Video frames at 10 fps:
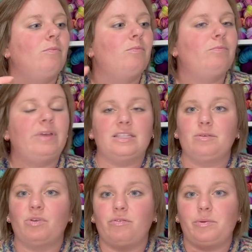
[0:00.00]
Made
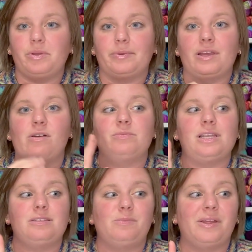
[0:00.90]
some roving with my combs
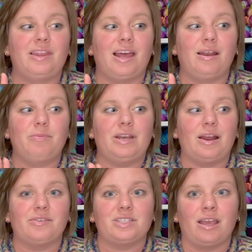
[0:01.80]
and spun that up. And
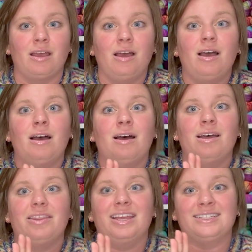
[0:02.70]
I was like,
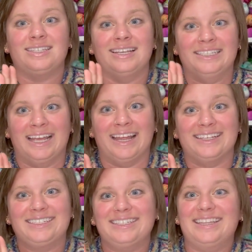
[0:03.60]
oh, this is
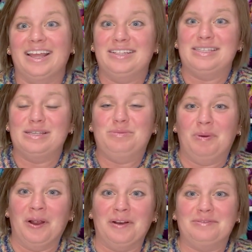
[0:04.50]
it. This is
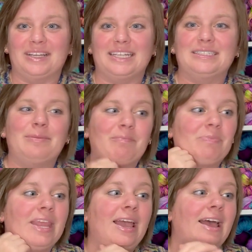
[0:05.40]
perfect.
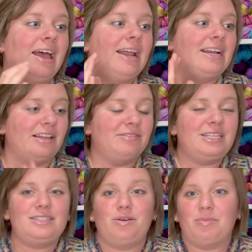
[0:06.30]
And I loved
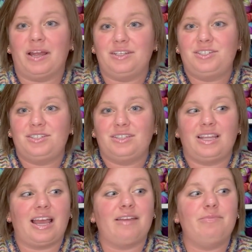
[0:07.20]
it so much
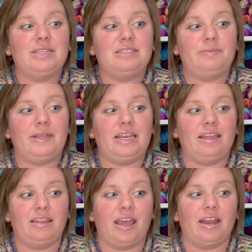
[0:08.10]
that I've been
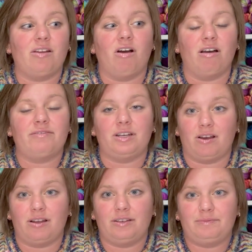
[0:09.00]
spinning that off and
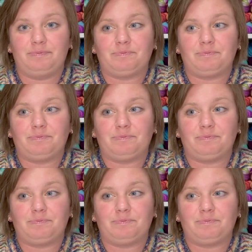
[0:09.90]
on.